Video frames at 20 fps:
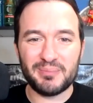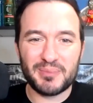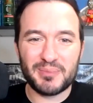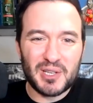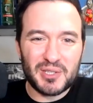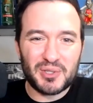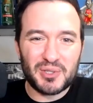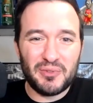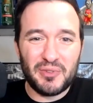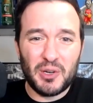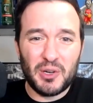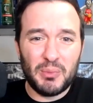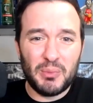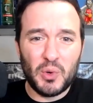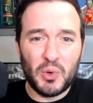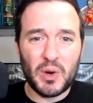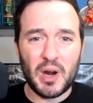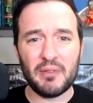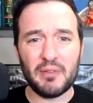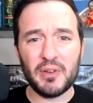It's also available
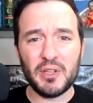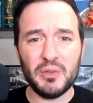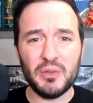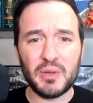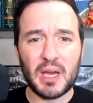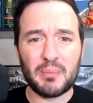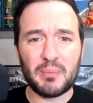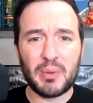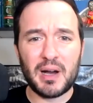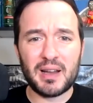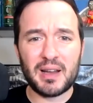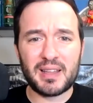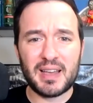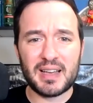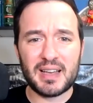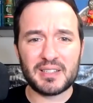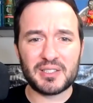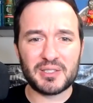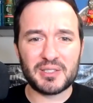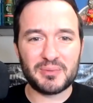wherever you get
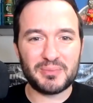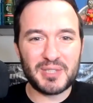podcasts.